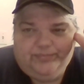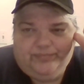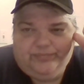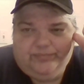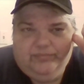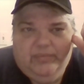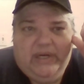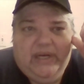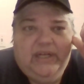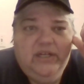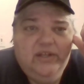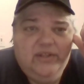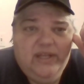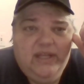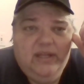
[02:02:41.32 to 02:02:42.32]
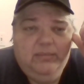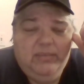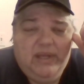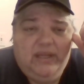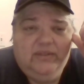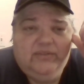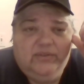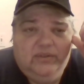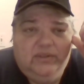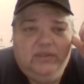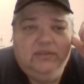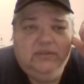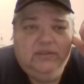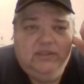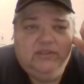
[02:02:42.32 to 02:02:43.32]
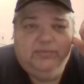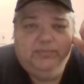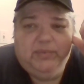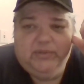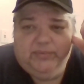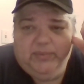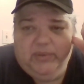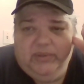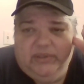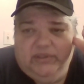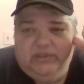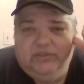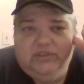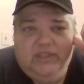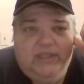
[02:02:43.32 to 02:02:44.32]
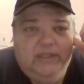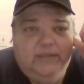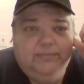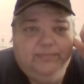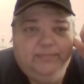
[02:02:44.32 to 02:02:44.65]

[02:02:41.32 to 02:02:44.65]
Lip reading: But I know the NBA is postponing their shit.